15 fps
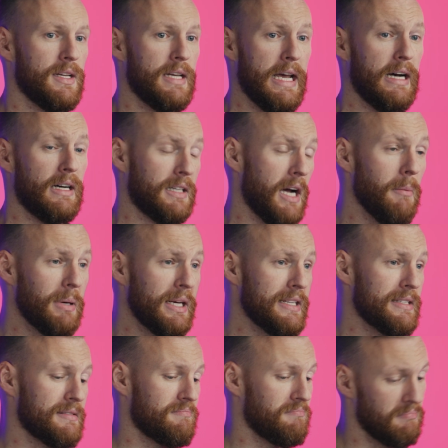Now,
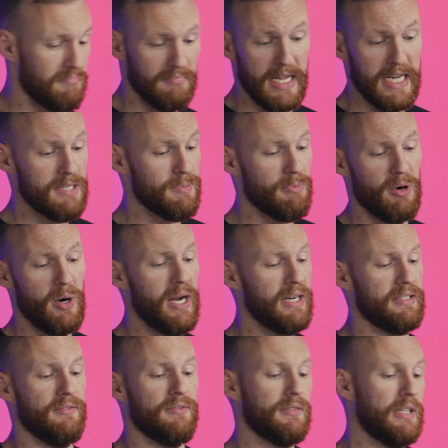companies need to be
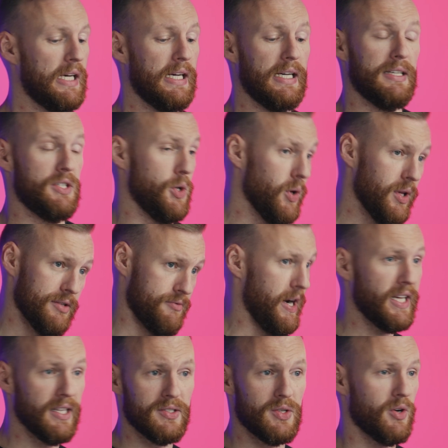proactive. Sure, there's
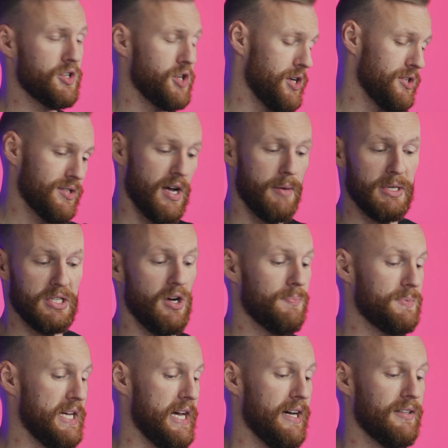regulatory changes coming
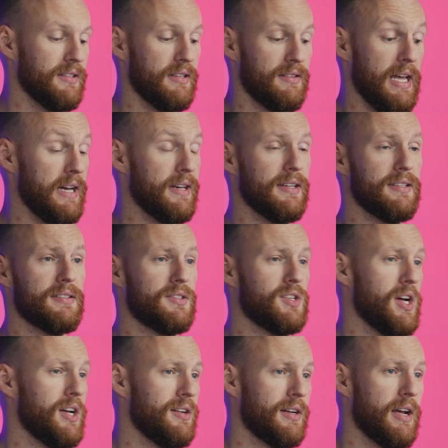top down that they need
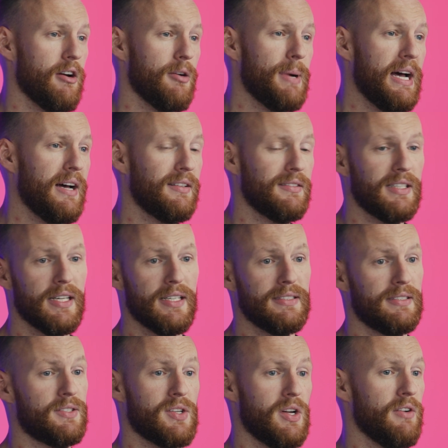to care about.
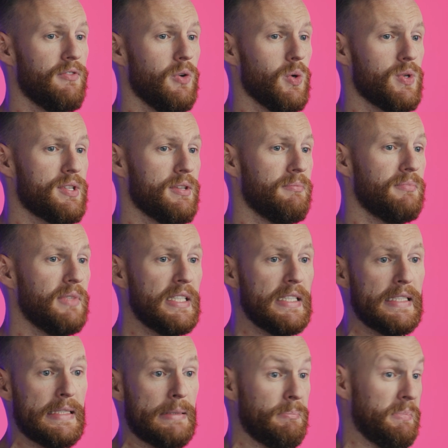It's going to force them,
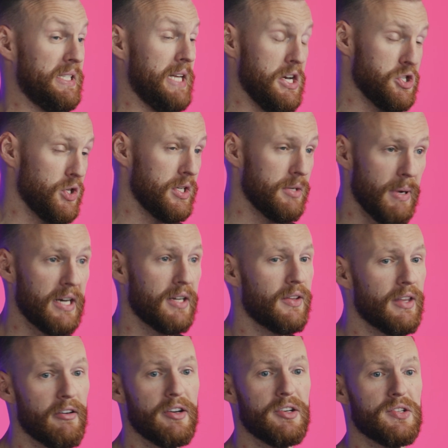potentially, depending
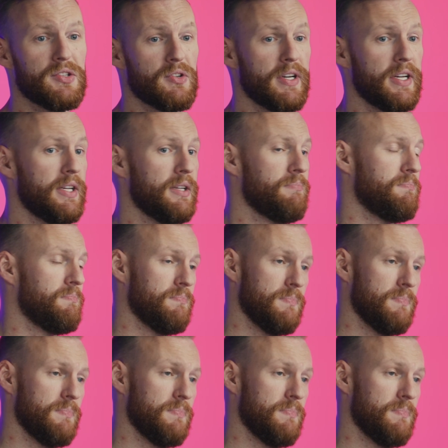on their industry.